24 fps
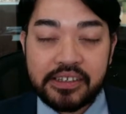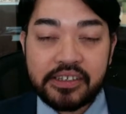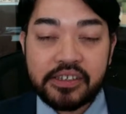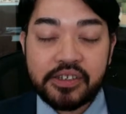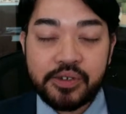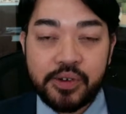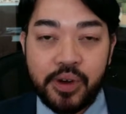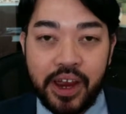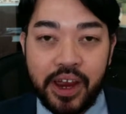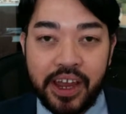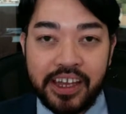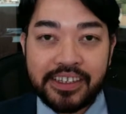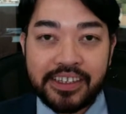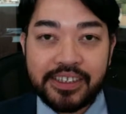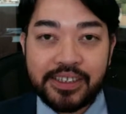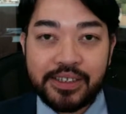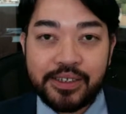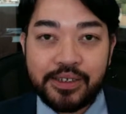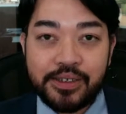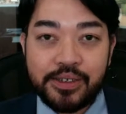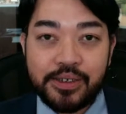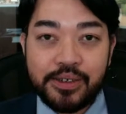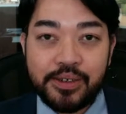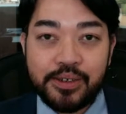trying
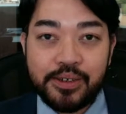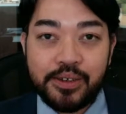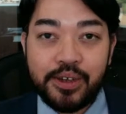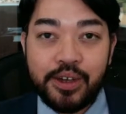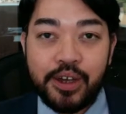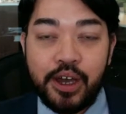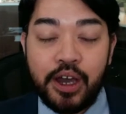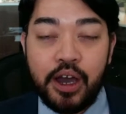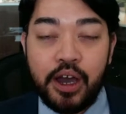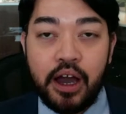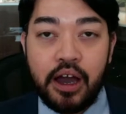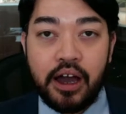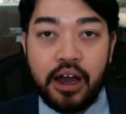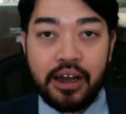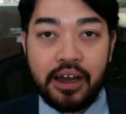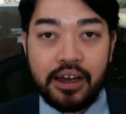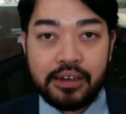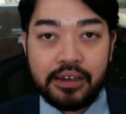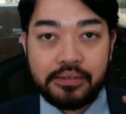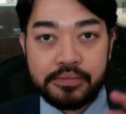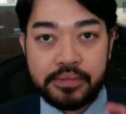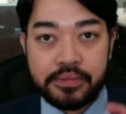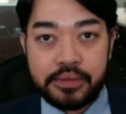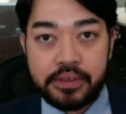to
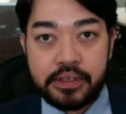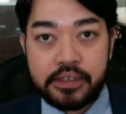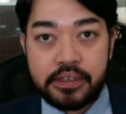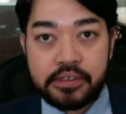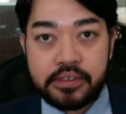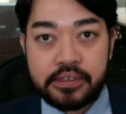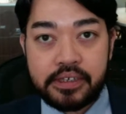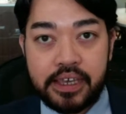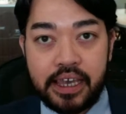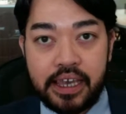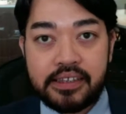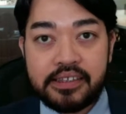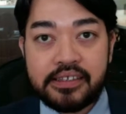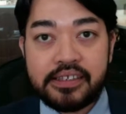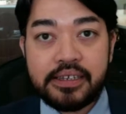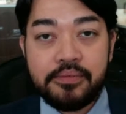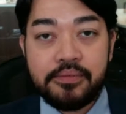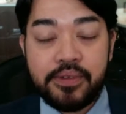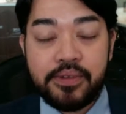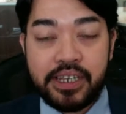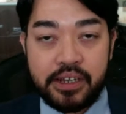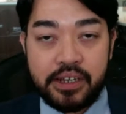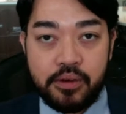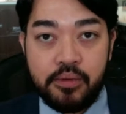send
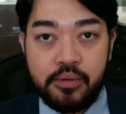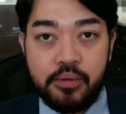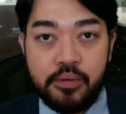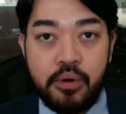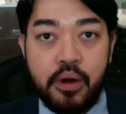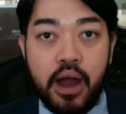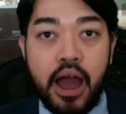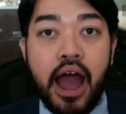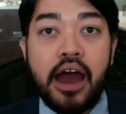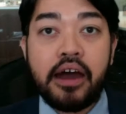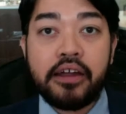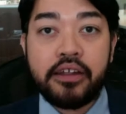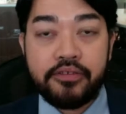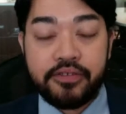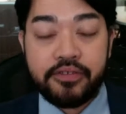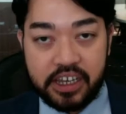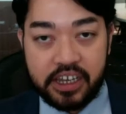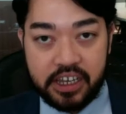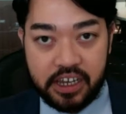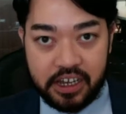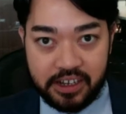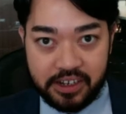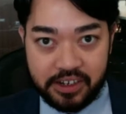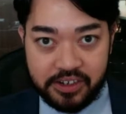someone out of the
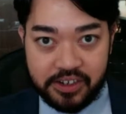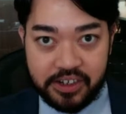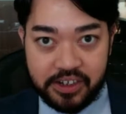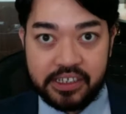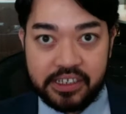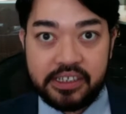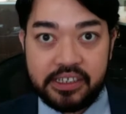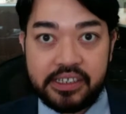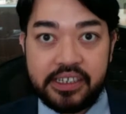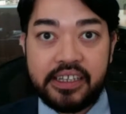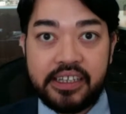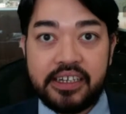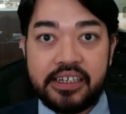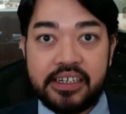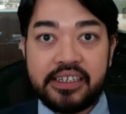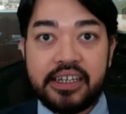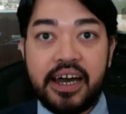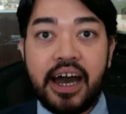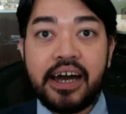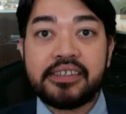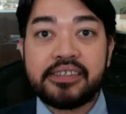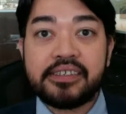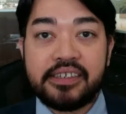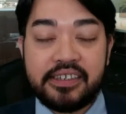country, send a
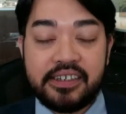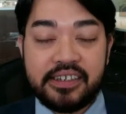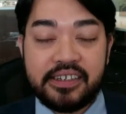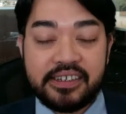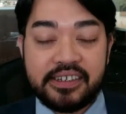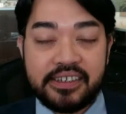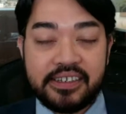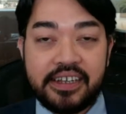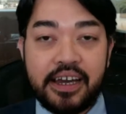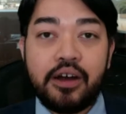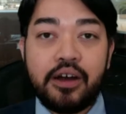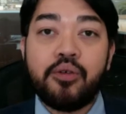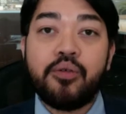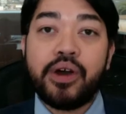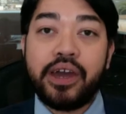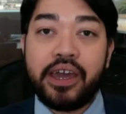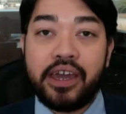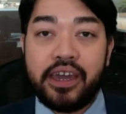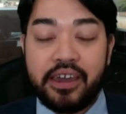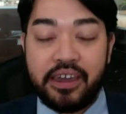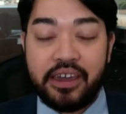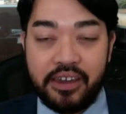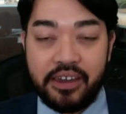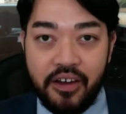non-citizen
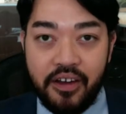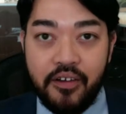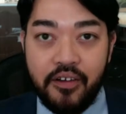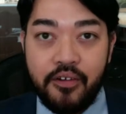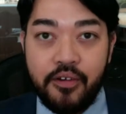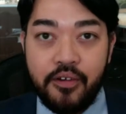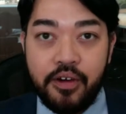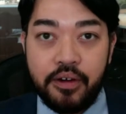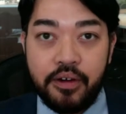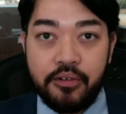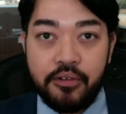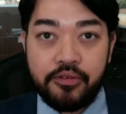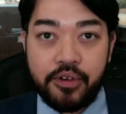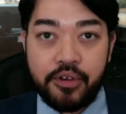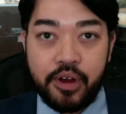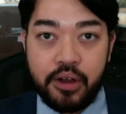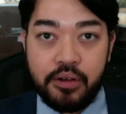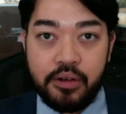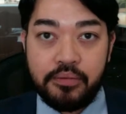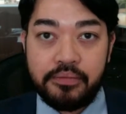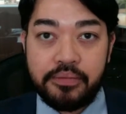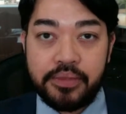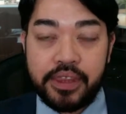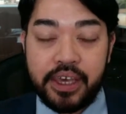away
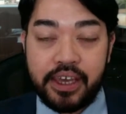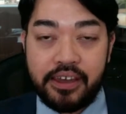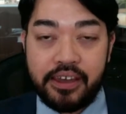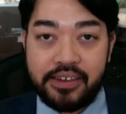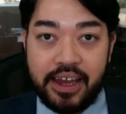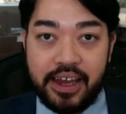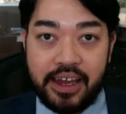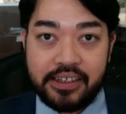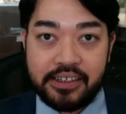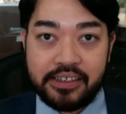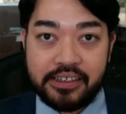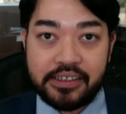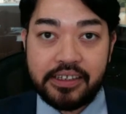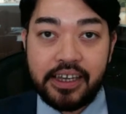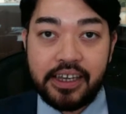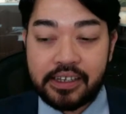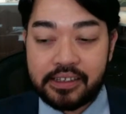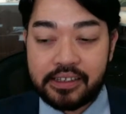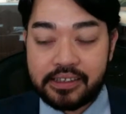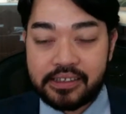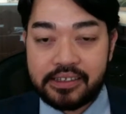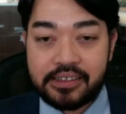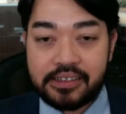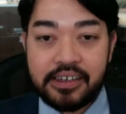from the United
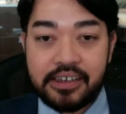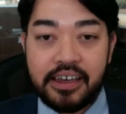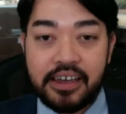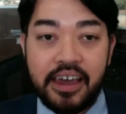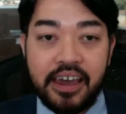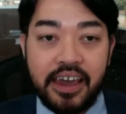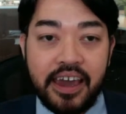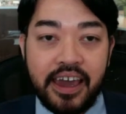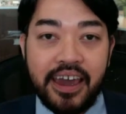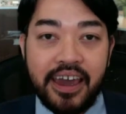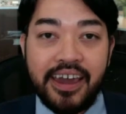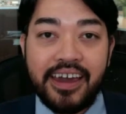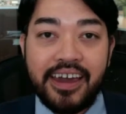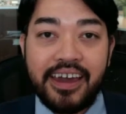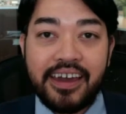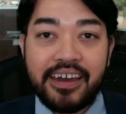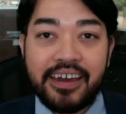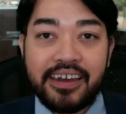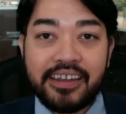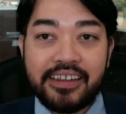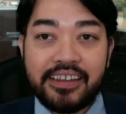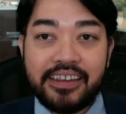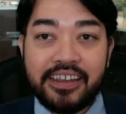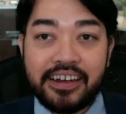States.
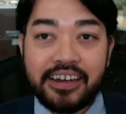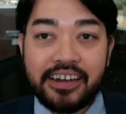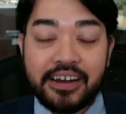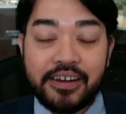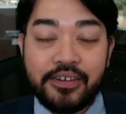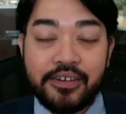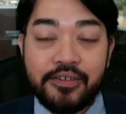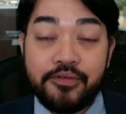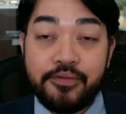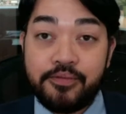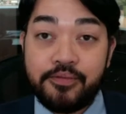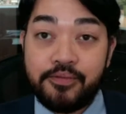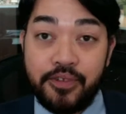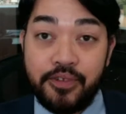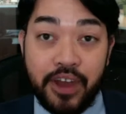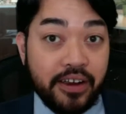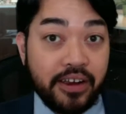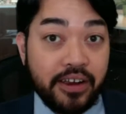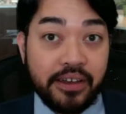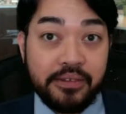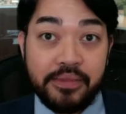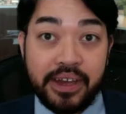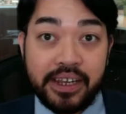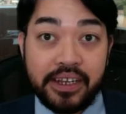And there are
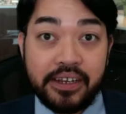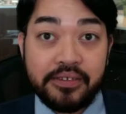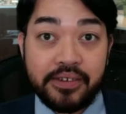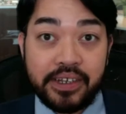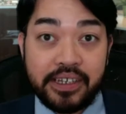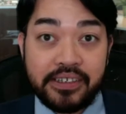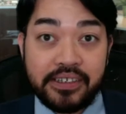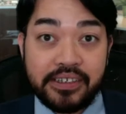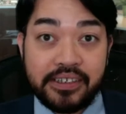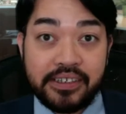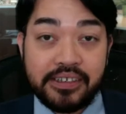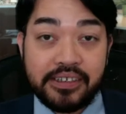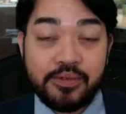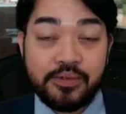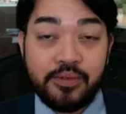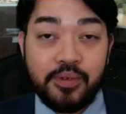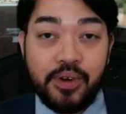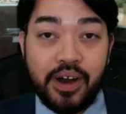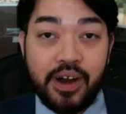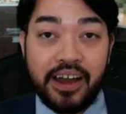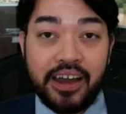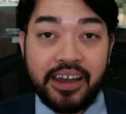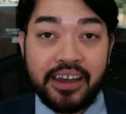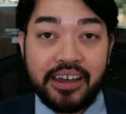very many reasons
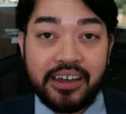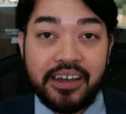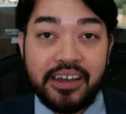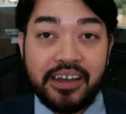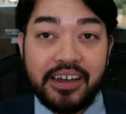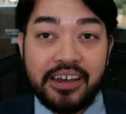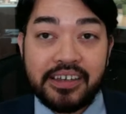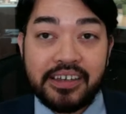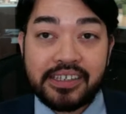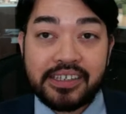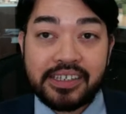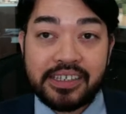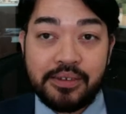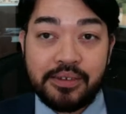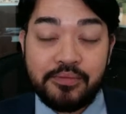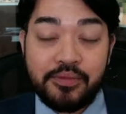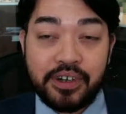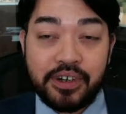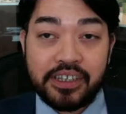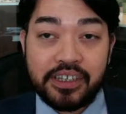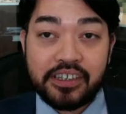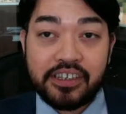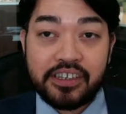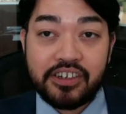why
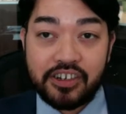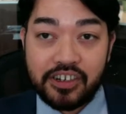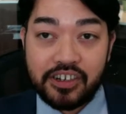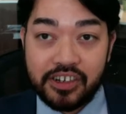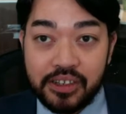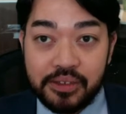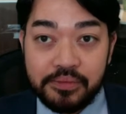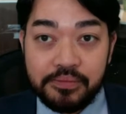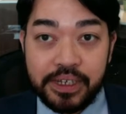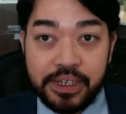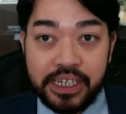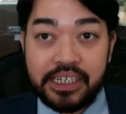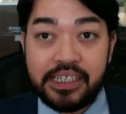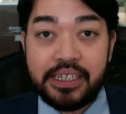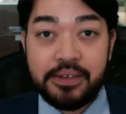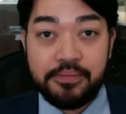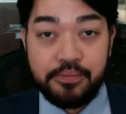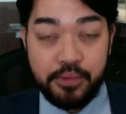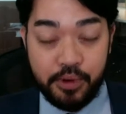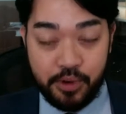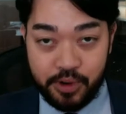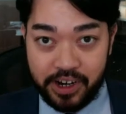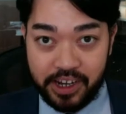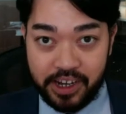someone could be
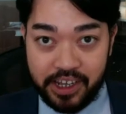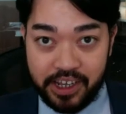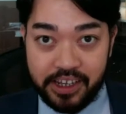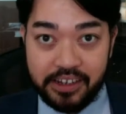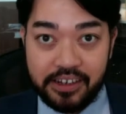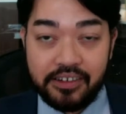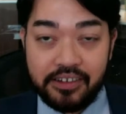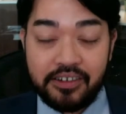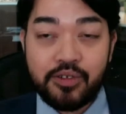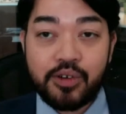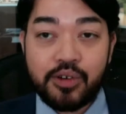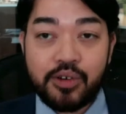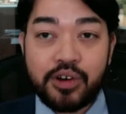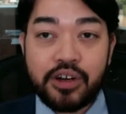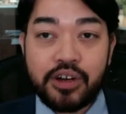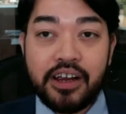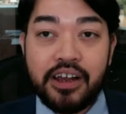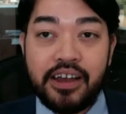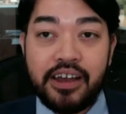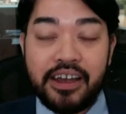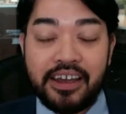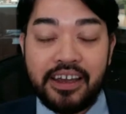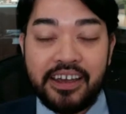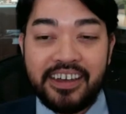deported,
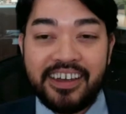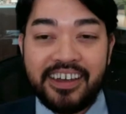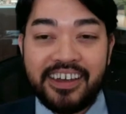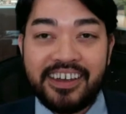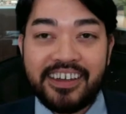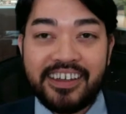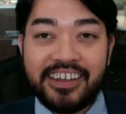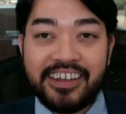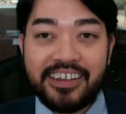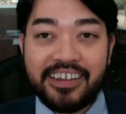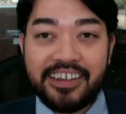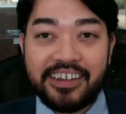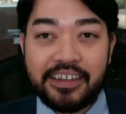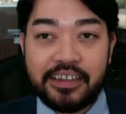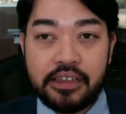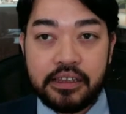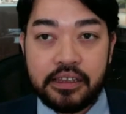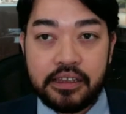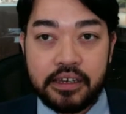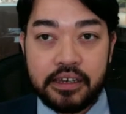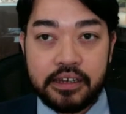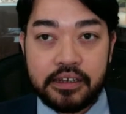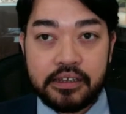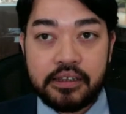or in
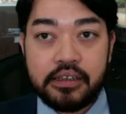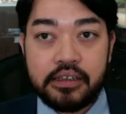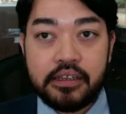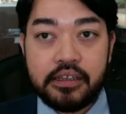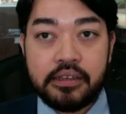the